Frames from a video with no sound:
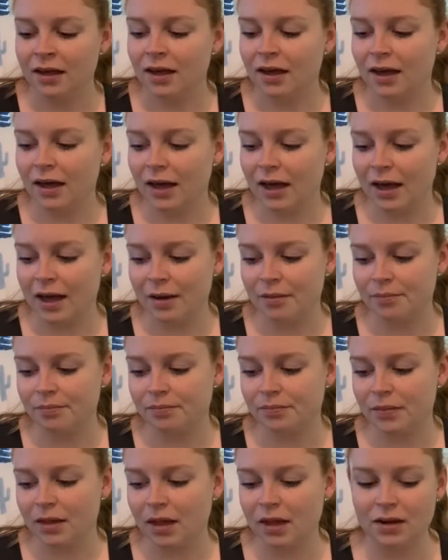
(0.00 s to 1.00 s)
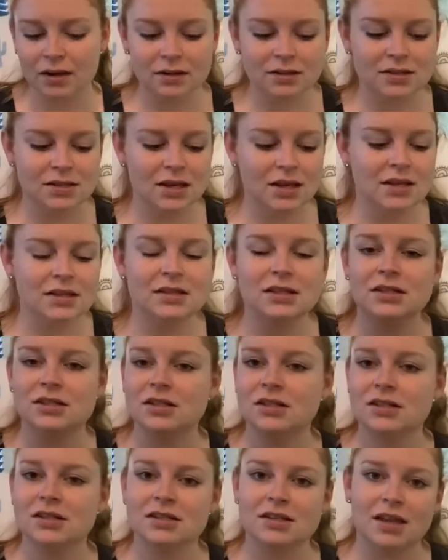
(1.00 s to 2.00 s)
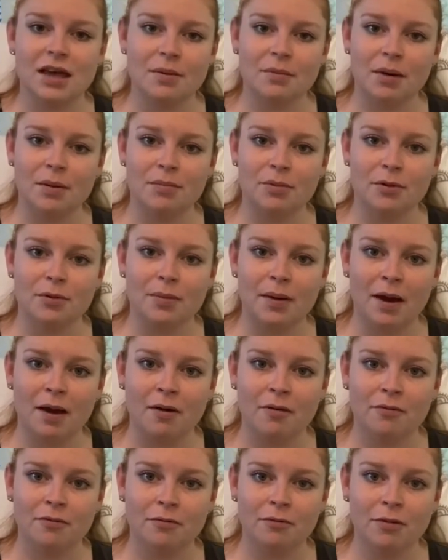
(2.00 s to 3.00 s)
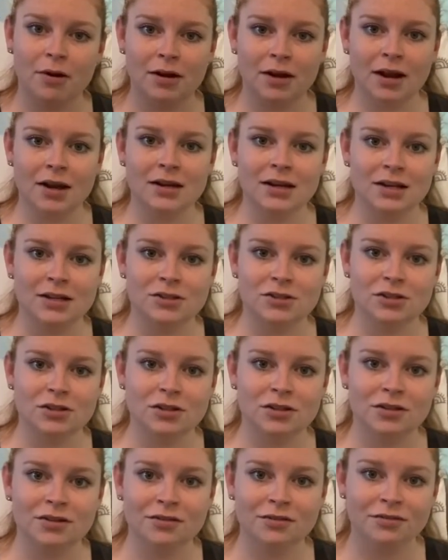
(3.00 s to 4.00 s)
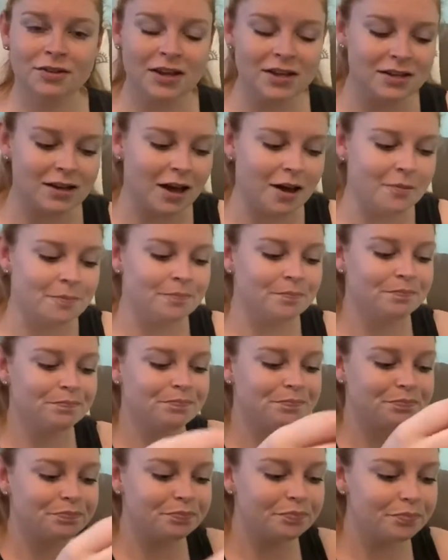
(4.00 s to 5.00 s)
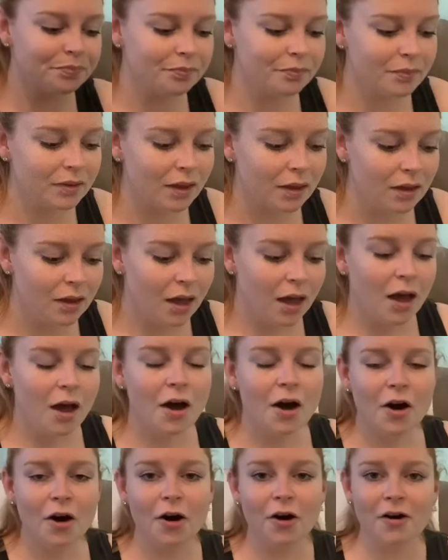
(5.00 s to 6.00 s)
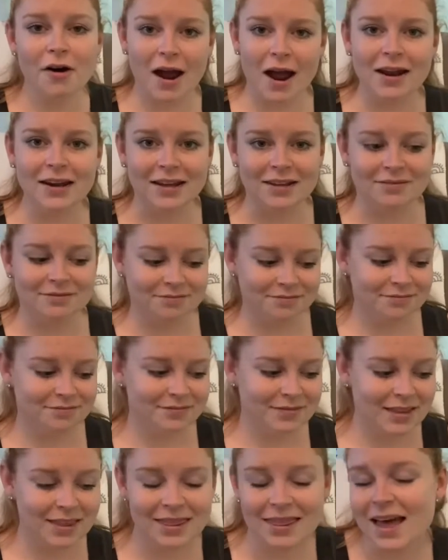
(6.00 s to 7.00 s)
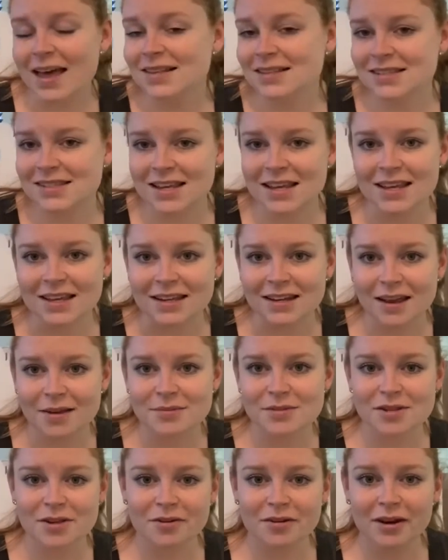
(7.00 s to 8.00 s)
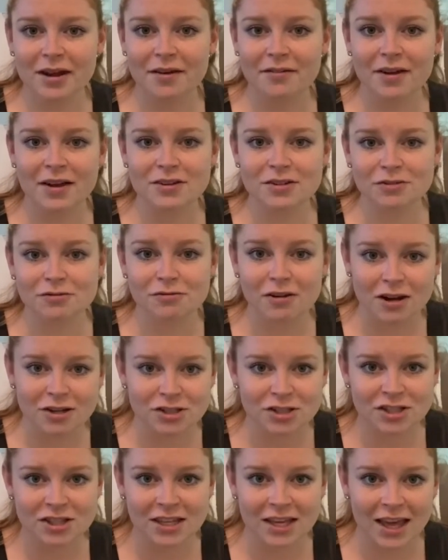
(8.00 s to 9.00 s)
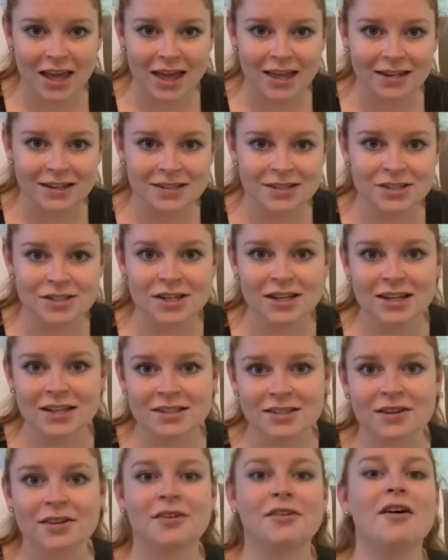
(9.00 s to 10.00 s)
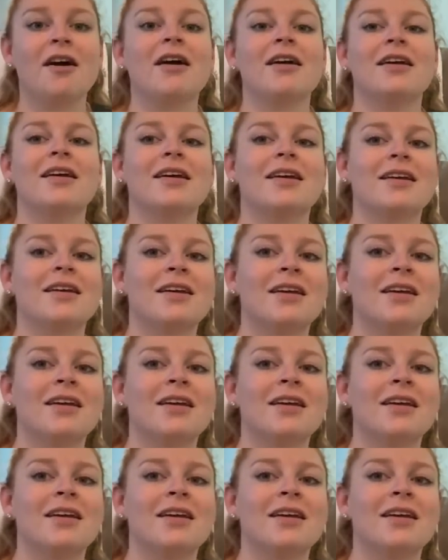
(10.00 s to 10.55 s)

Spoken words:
and it's easy to just get my boob out when I need to feed her. Alrighty, that's it. I'm sorry I've had to rush the end. She is crying